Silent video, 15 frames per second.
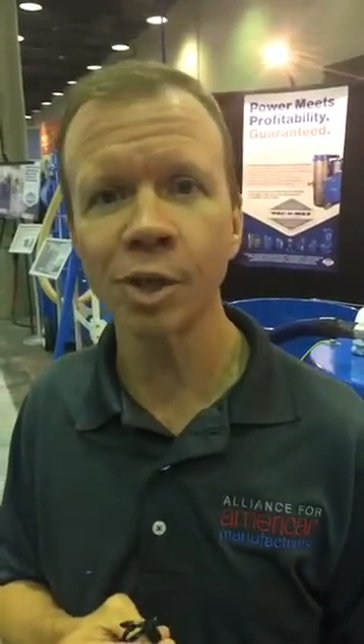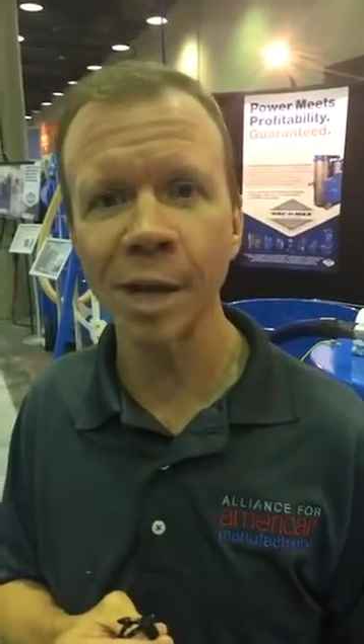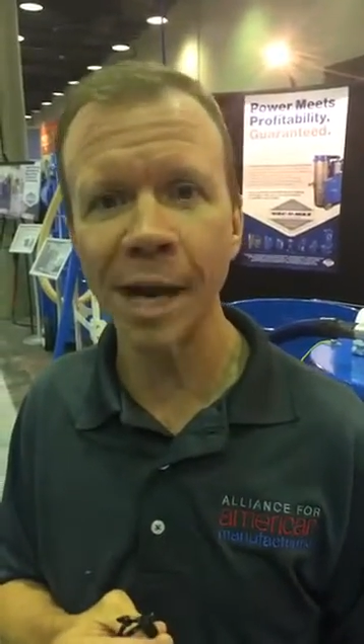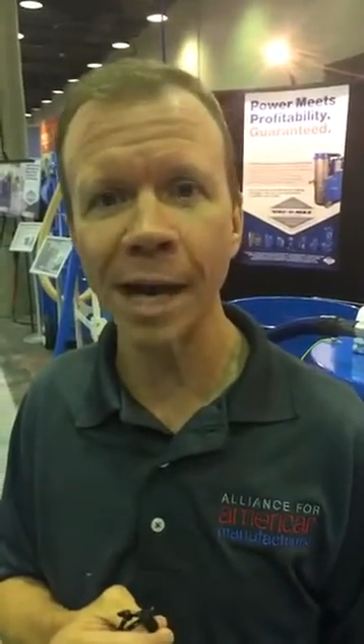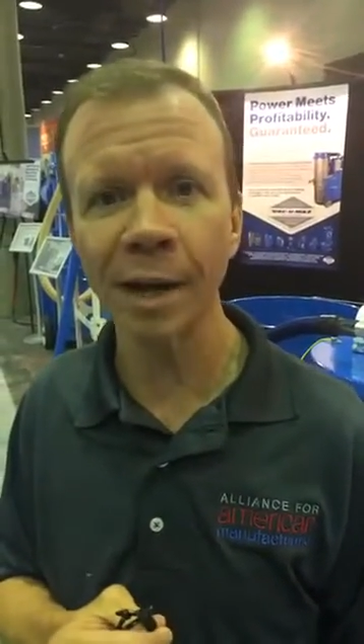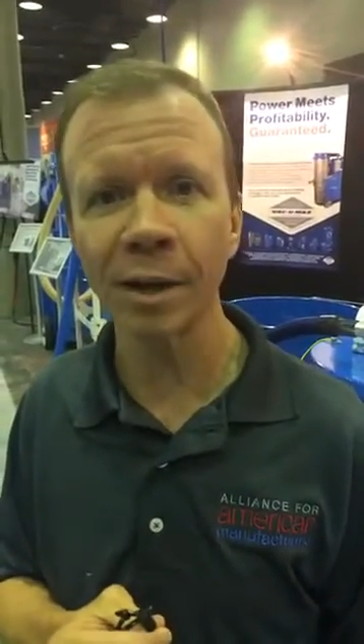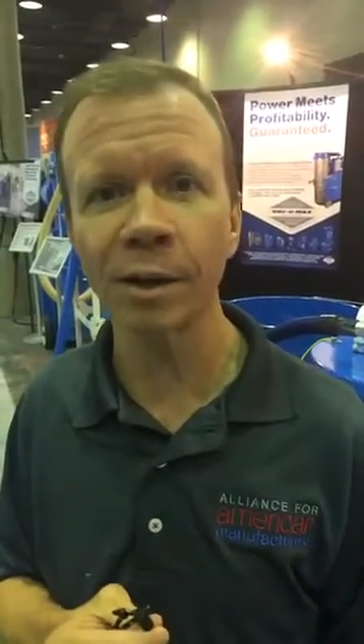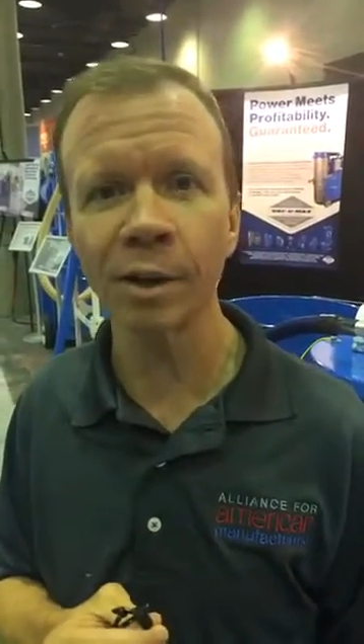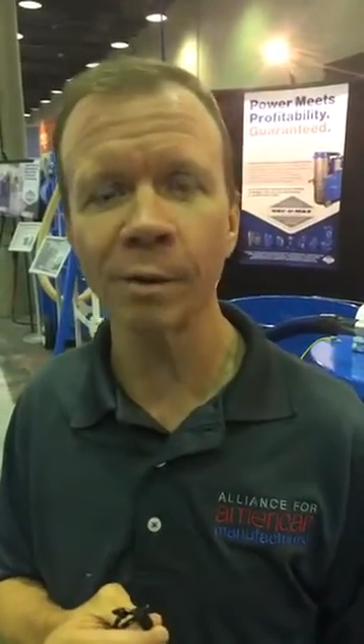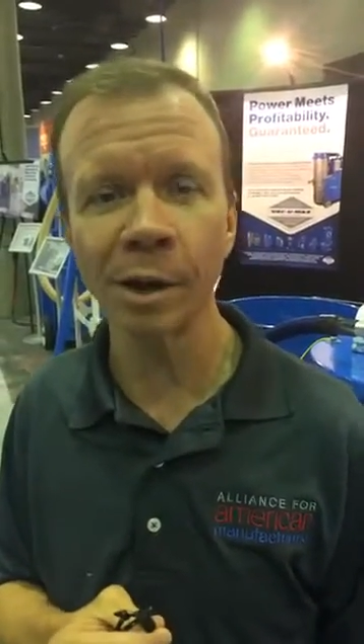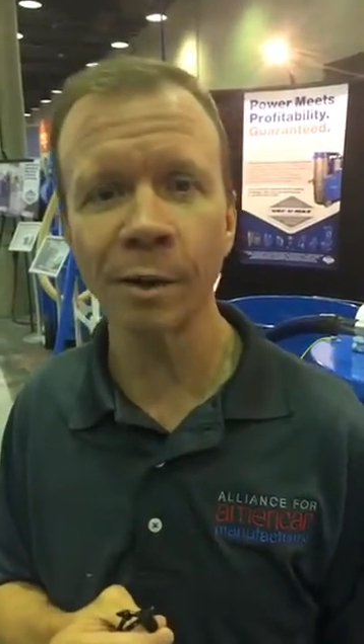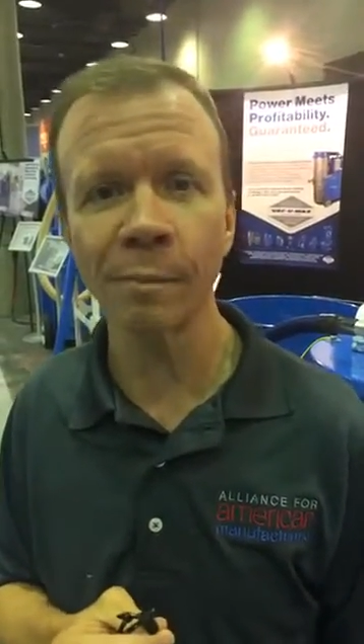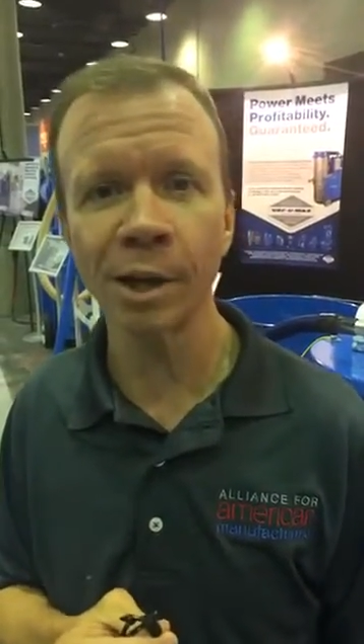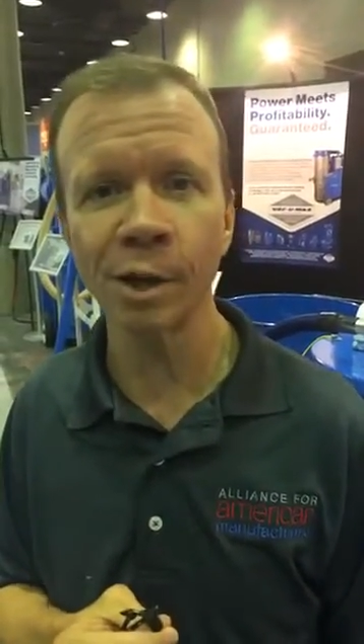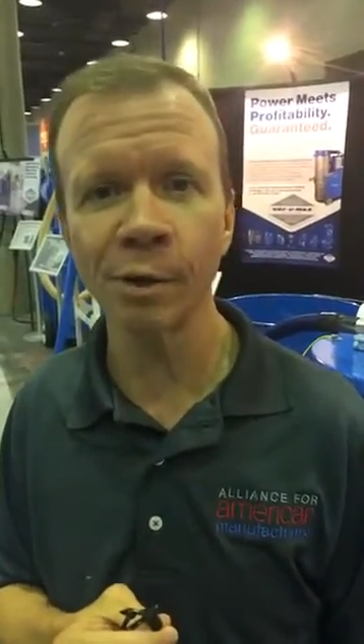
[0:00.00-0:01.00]
data
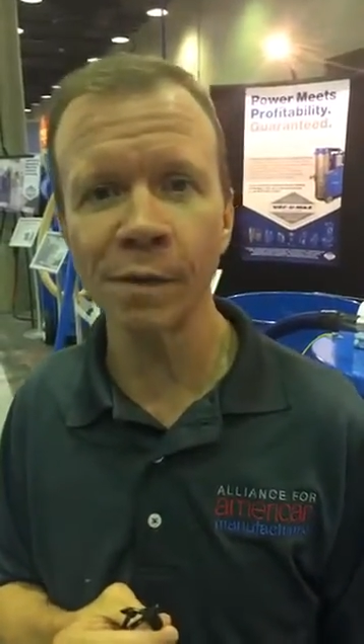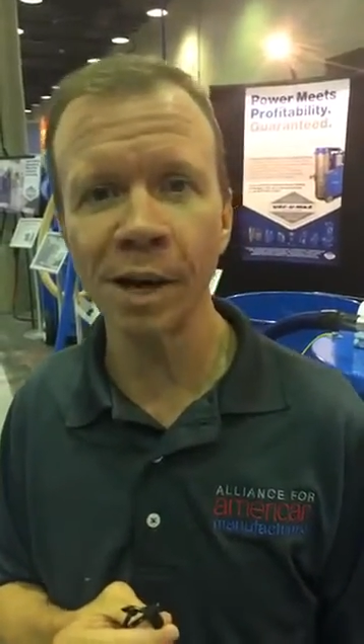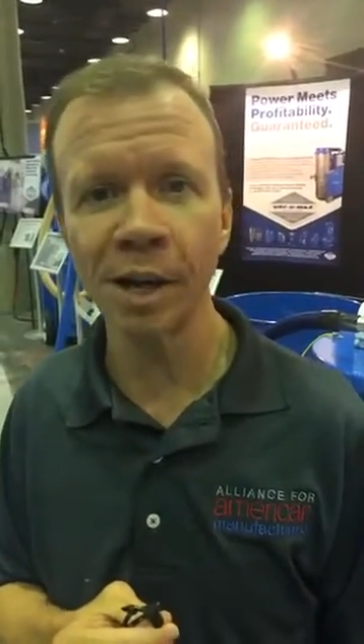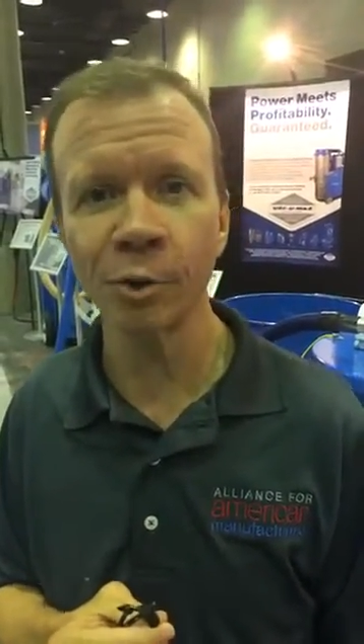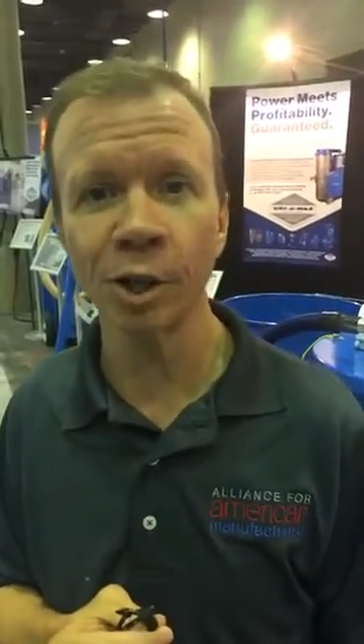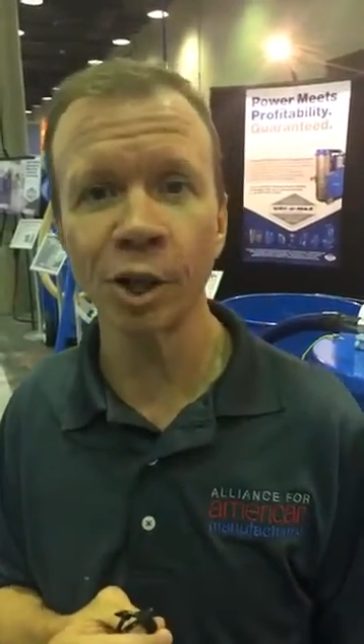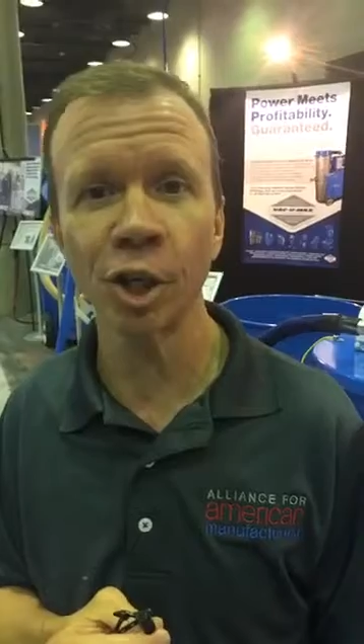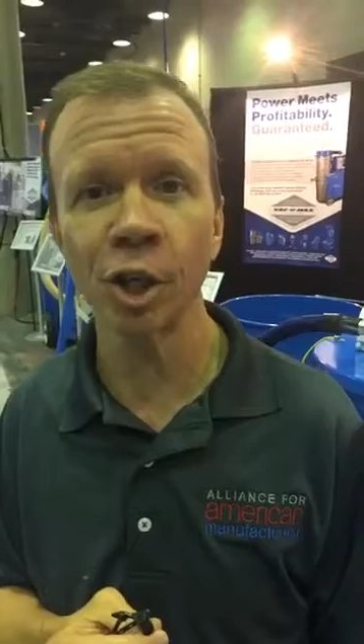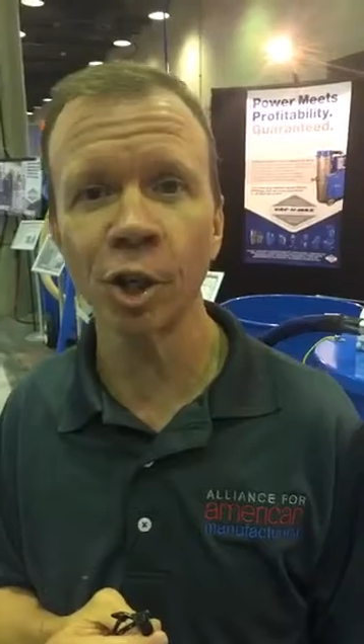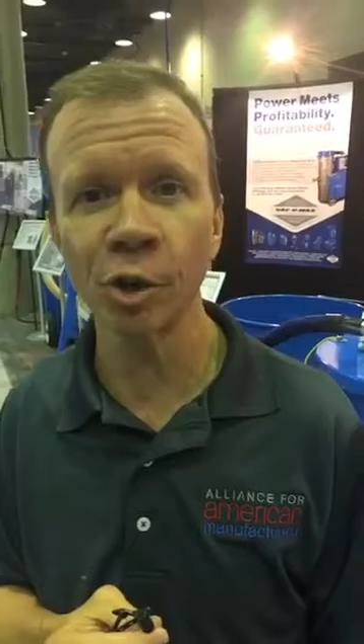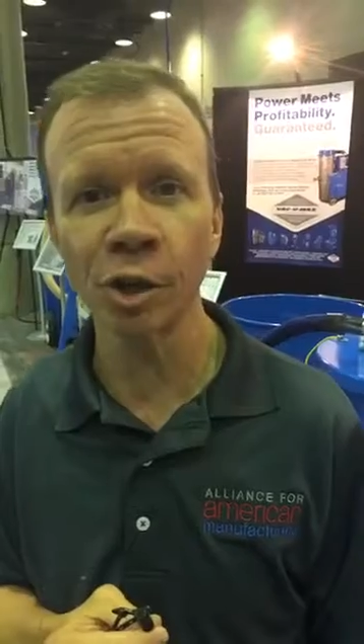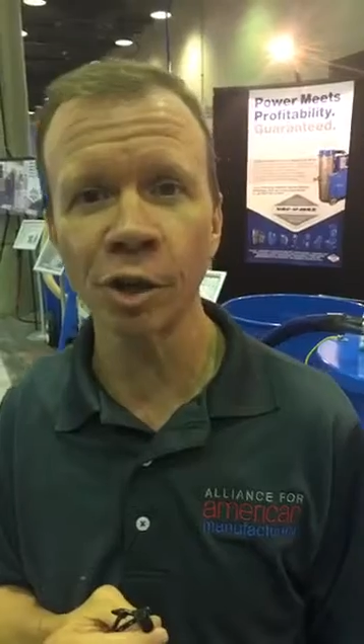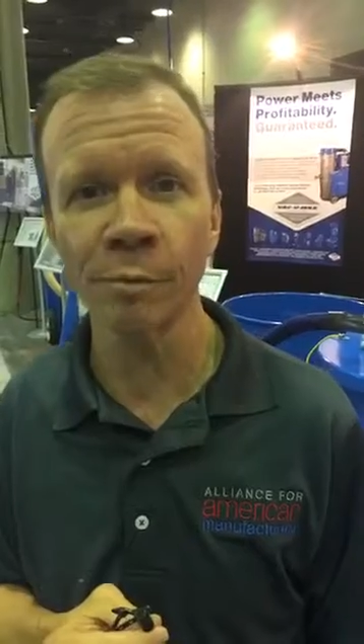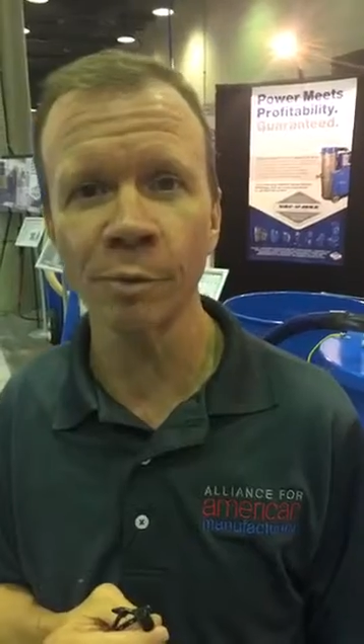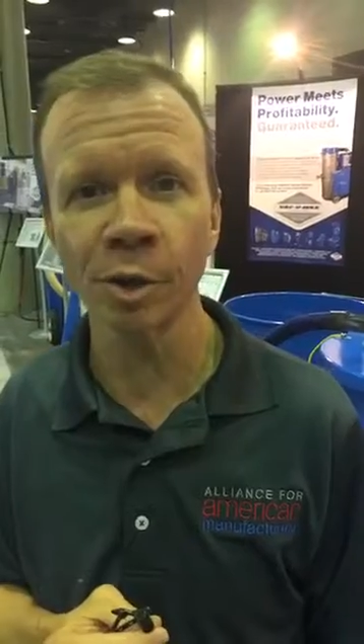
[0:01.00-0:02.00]
about manufacturing in your
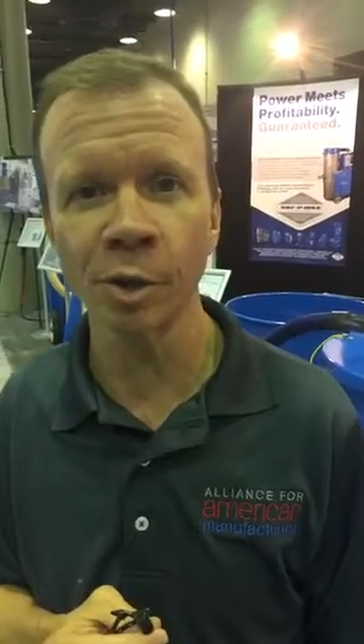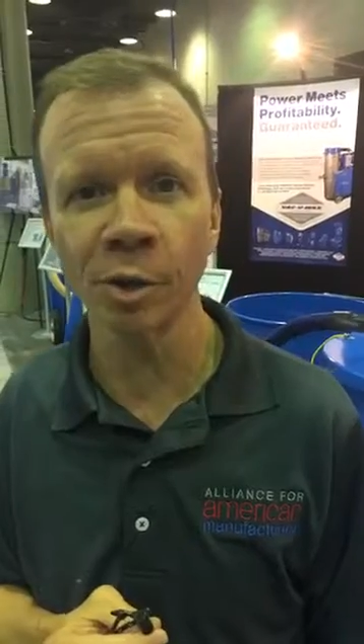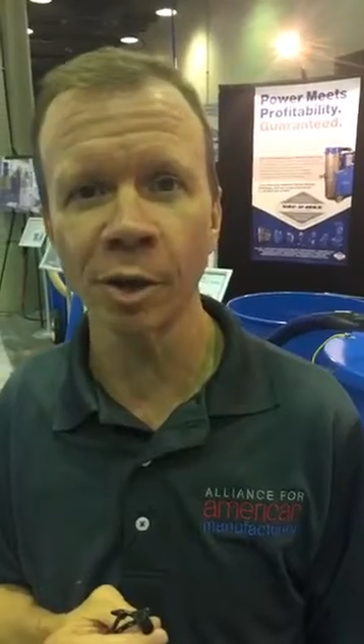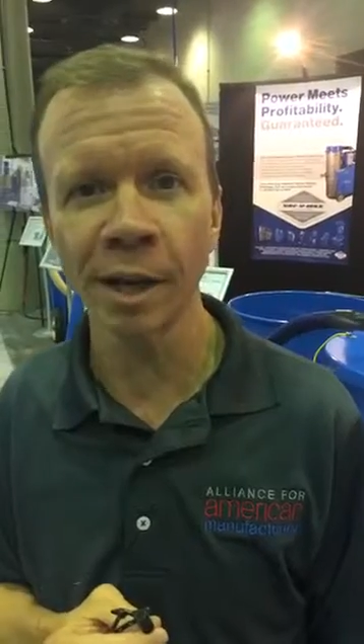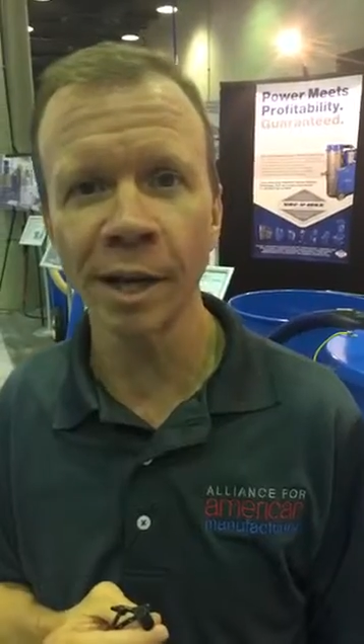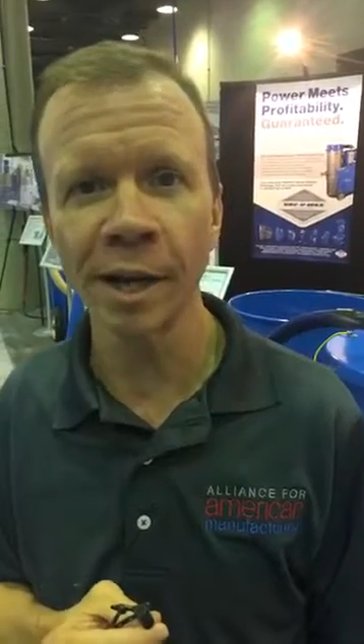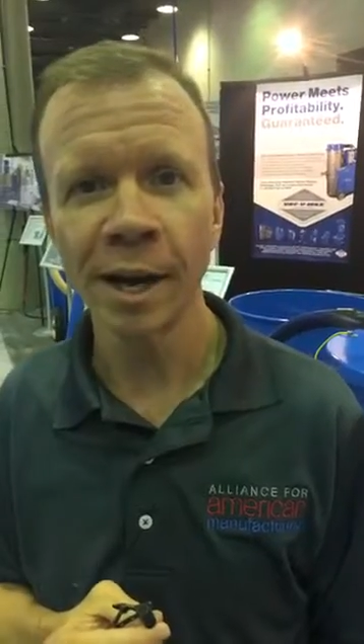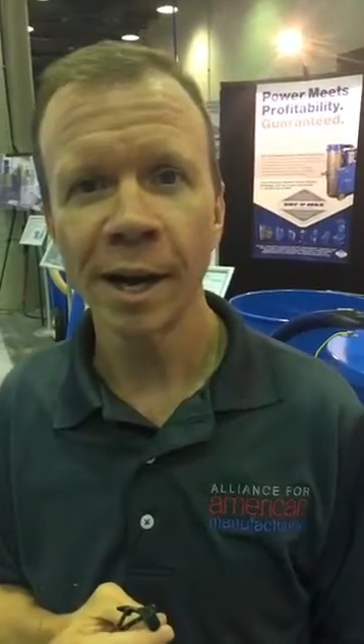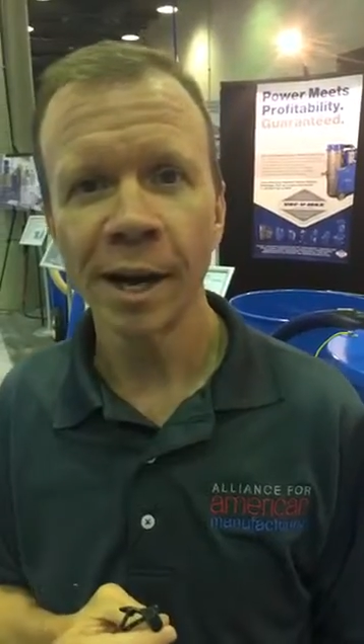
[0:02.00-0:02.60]
community.